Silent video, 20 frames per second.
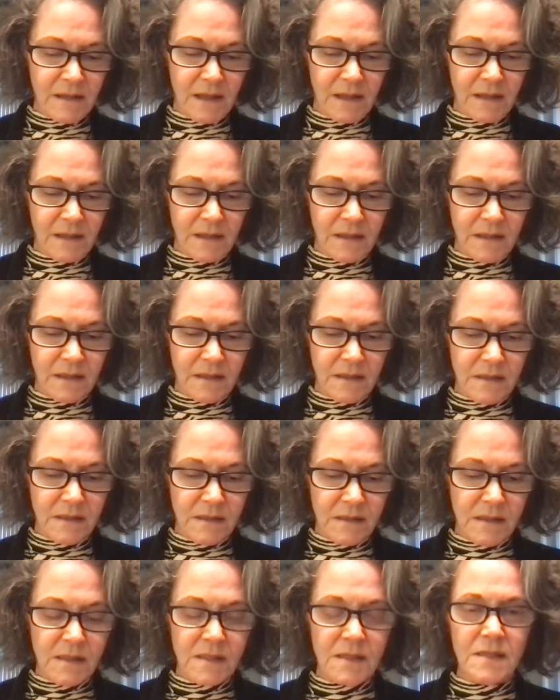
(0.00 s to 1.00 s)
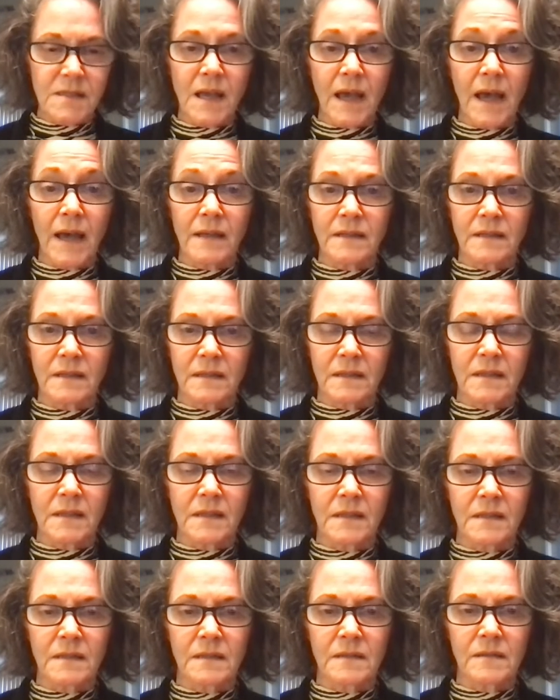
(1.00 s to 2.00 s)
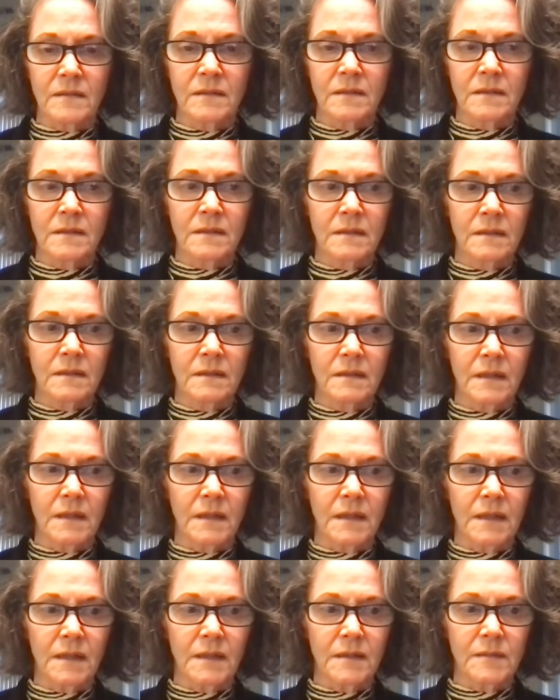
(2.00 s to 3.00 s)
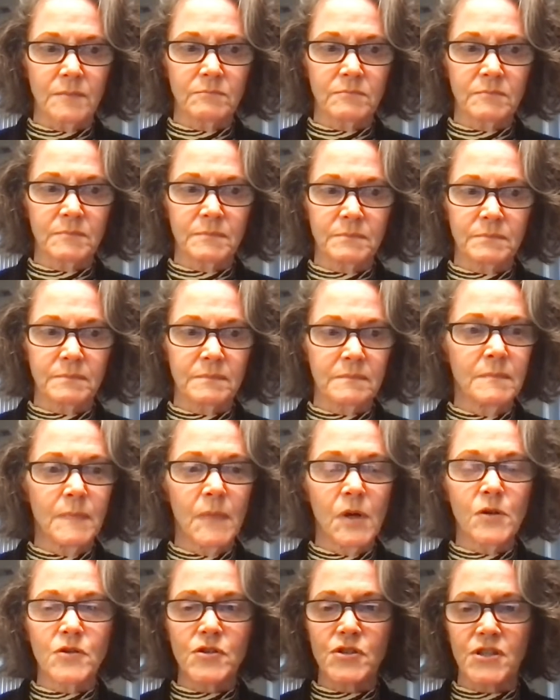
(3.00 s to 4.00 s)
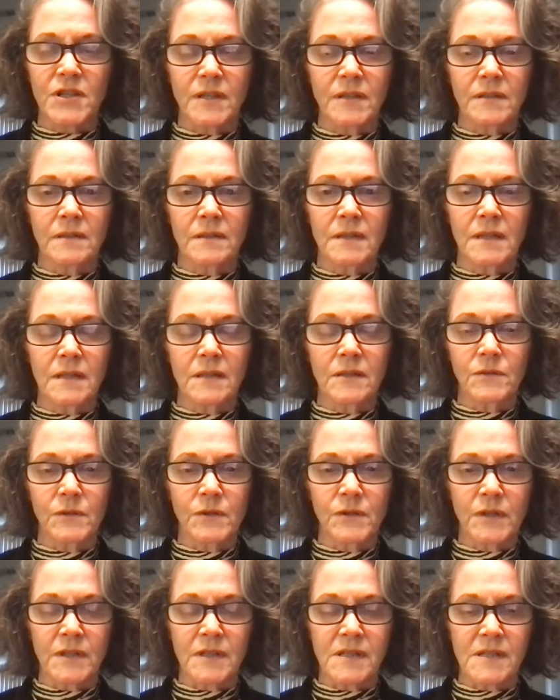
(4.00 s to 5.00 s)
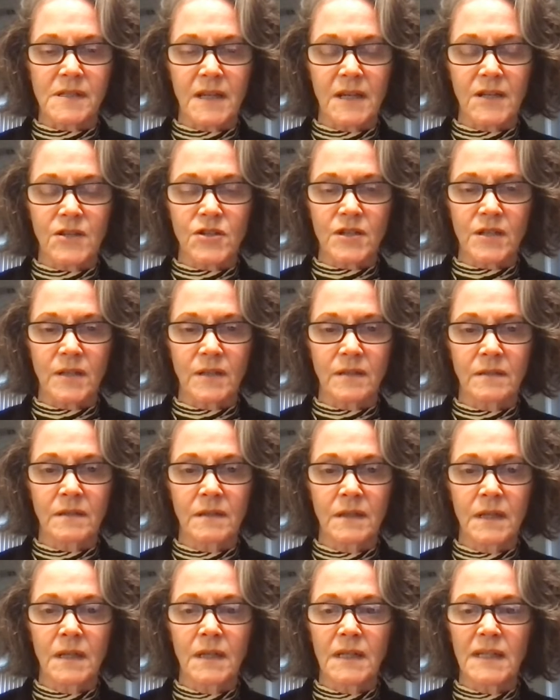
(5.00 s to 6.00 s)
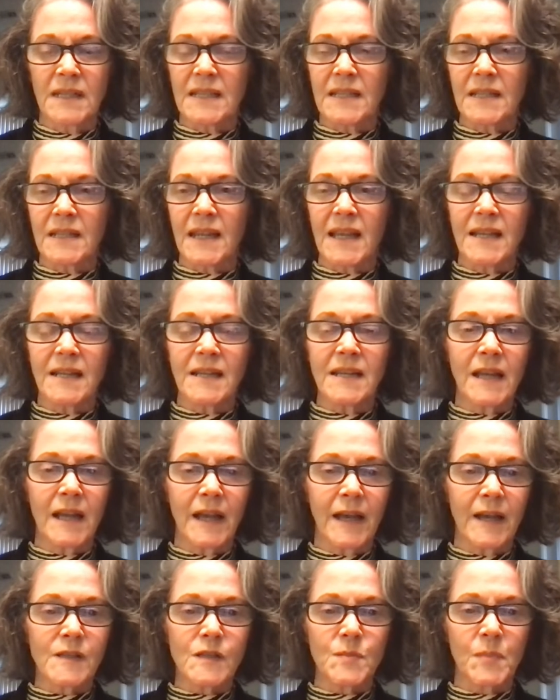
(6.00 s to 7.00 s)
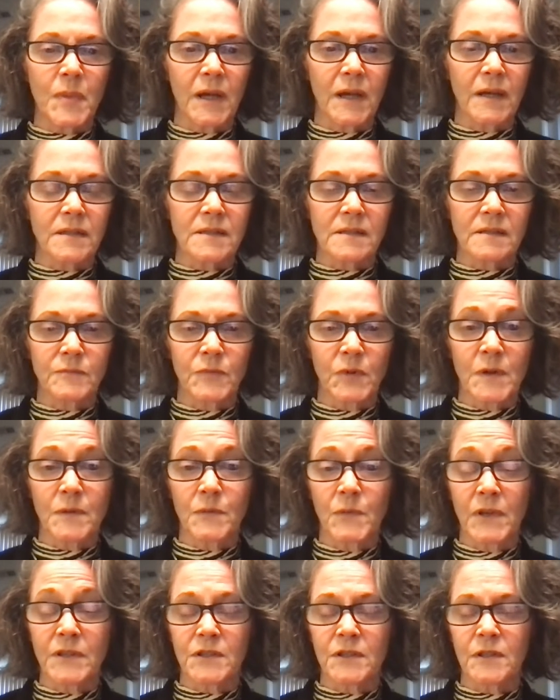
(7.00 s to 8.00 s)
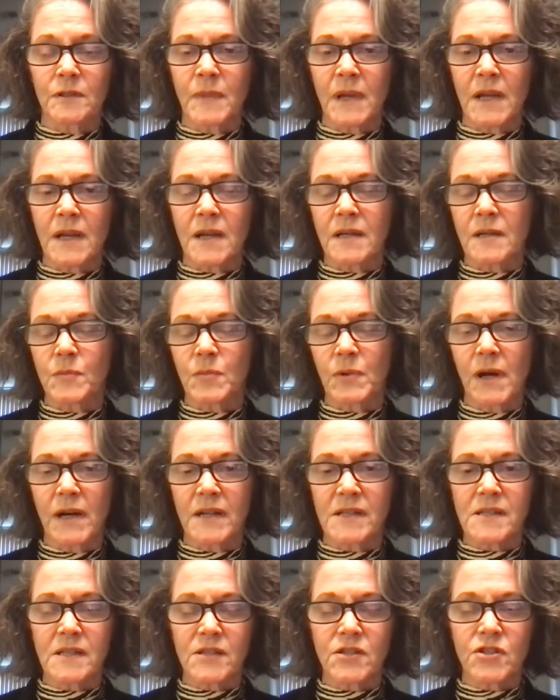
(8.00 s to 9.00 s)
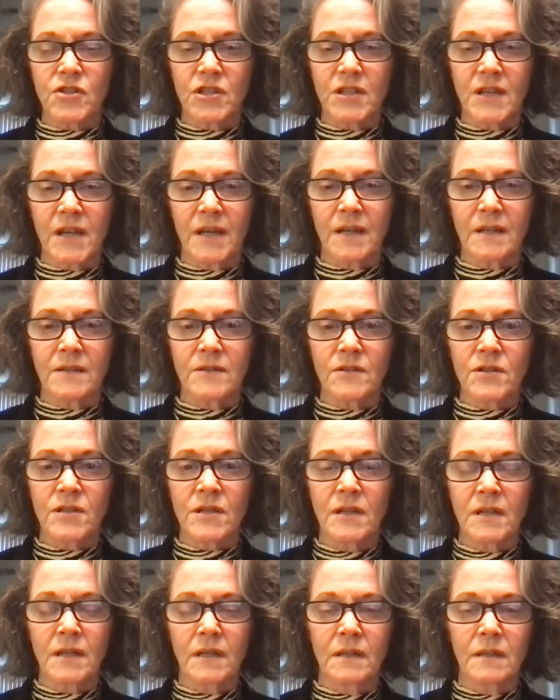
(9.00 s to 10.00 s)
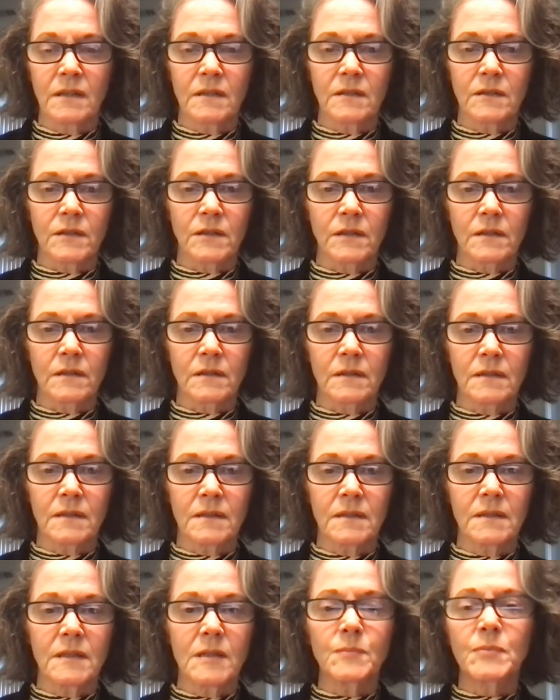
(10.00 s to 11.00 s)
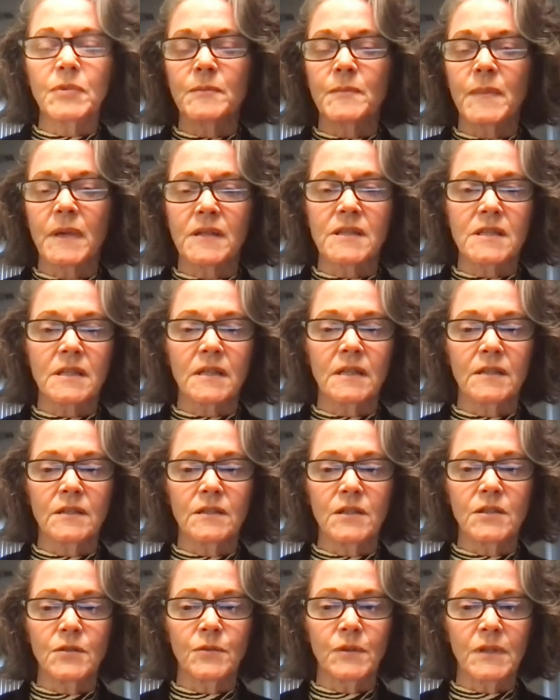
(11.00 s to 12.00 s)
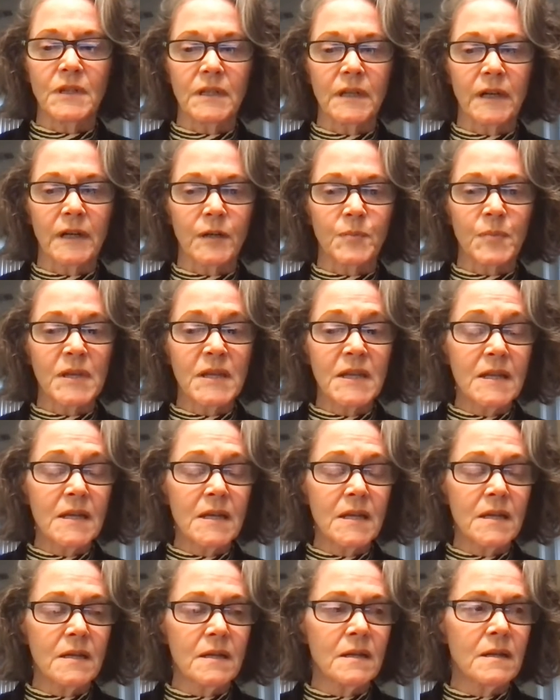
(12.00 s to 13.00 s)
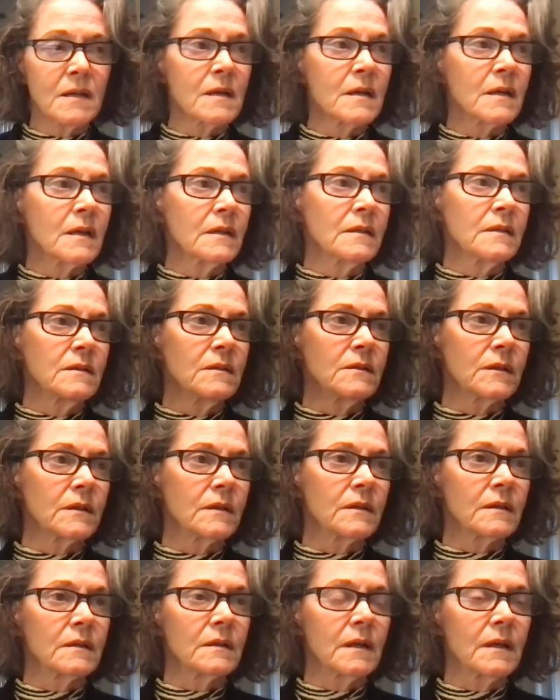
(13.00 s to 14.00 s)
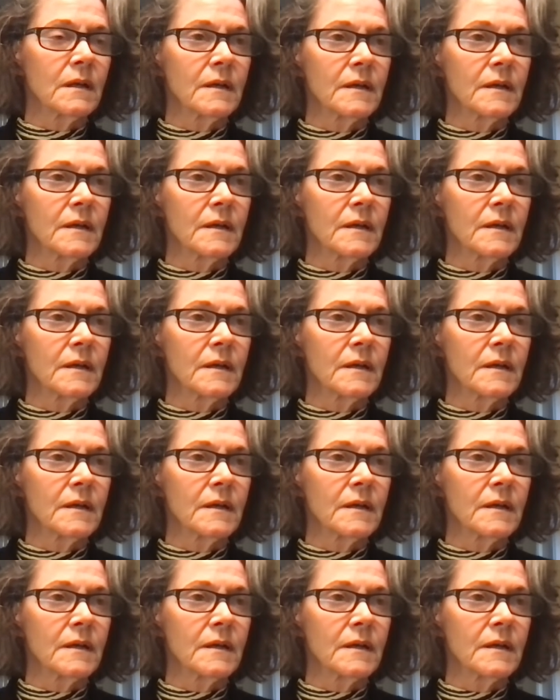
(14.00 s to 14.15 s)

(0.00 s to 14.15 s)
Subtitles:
that is set in motion in an organization in any aspect, whether you're making a process change, you're implementing a new ERP, you're